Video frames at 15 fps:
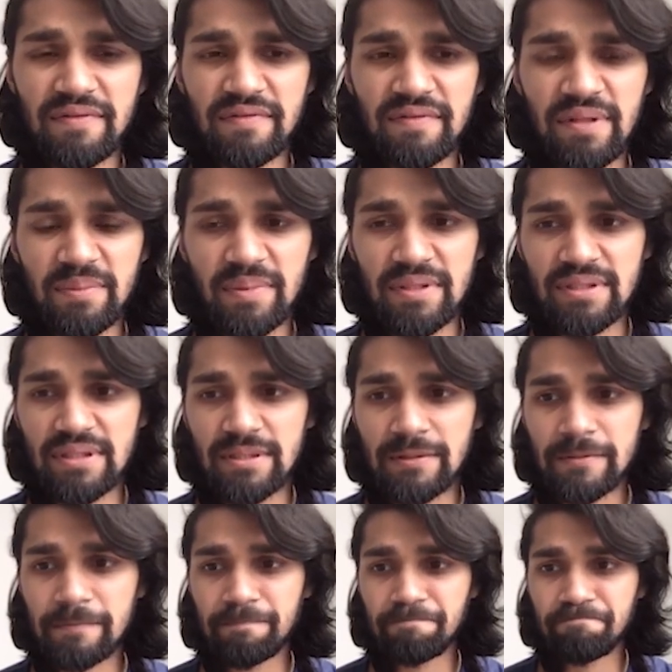50%.
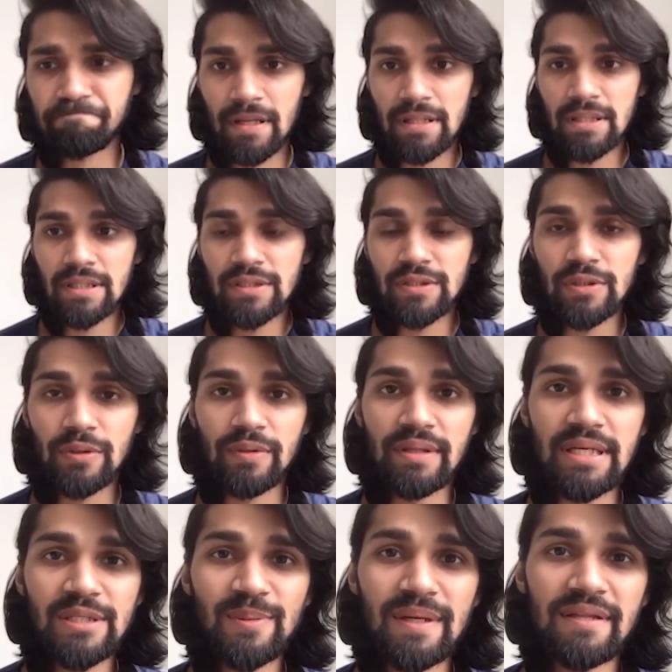So
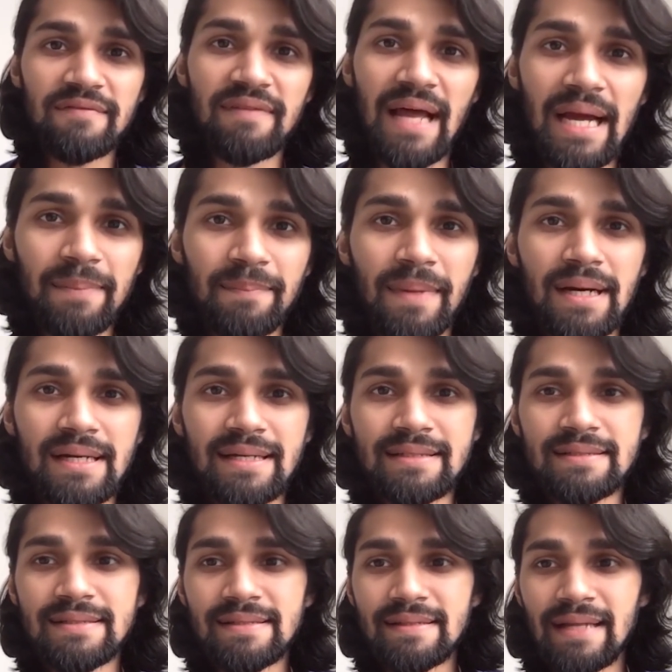these were the flag
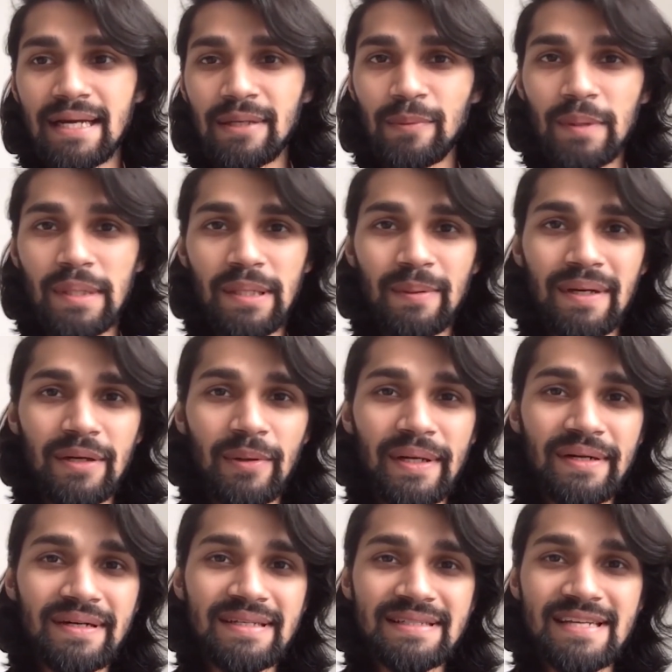patterns that we were going
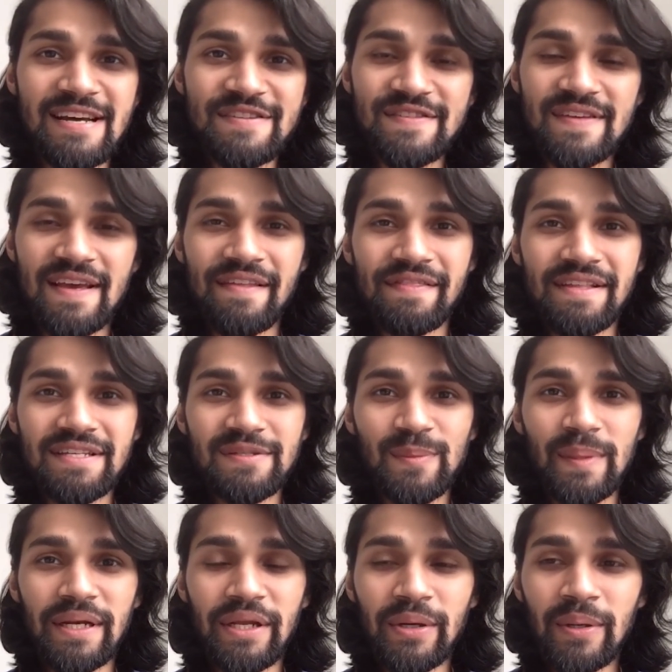to discuss in this
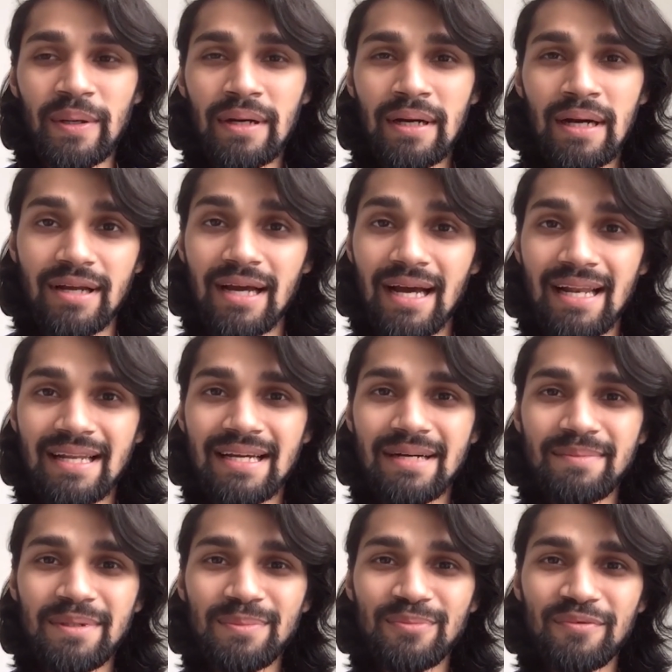video. I'll
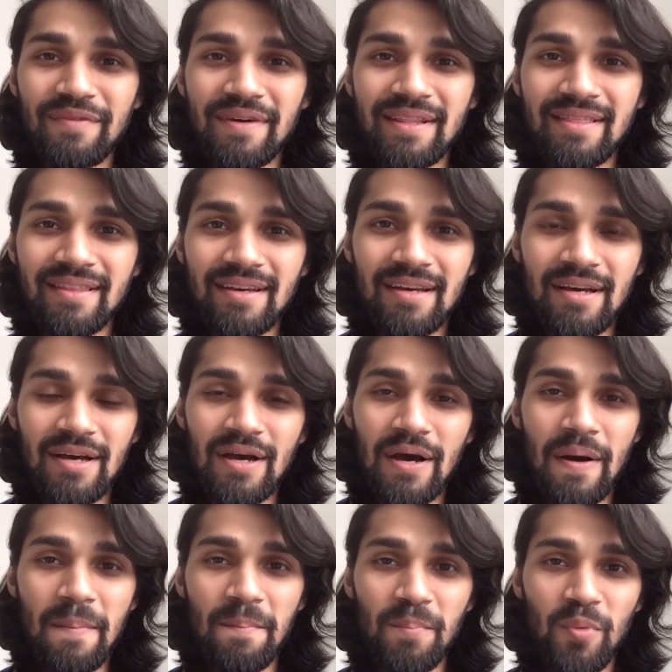come up with
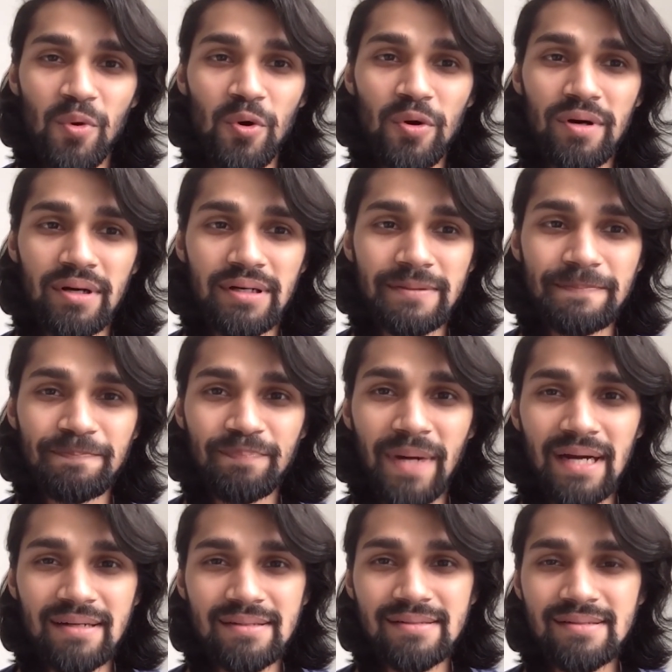more
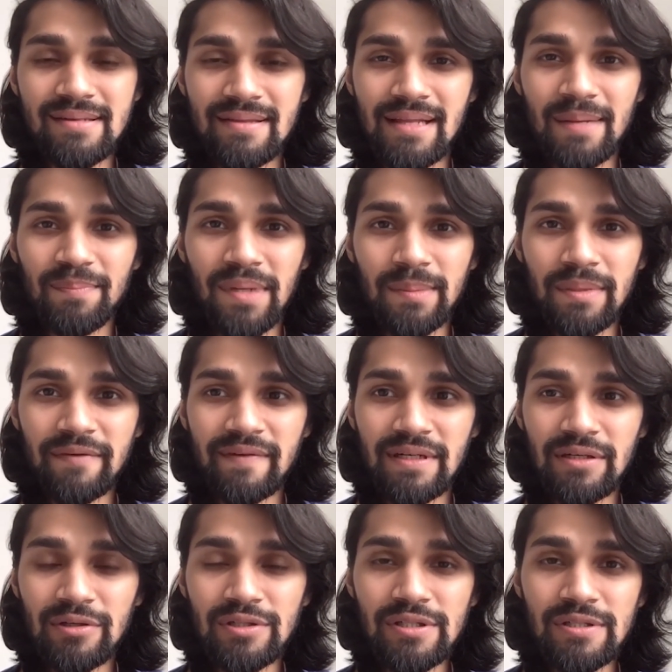patterns in the upcoming
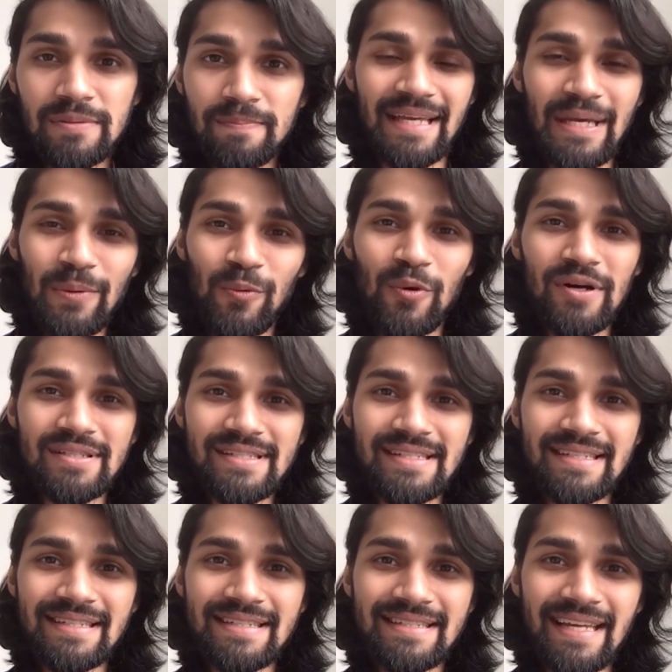videos. Keep
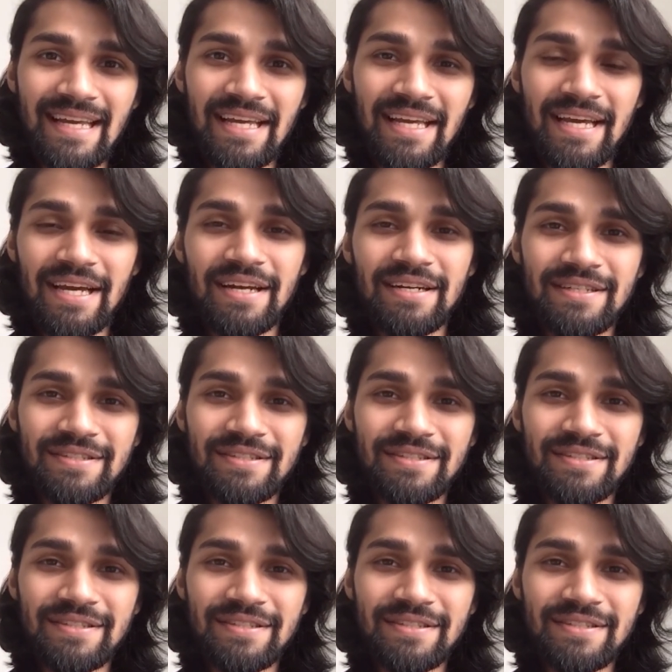watching, take care.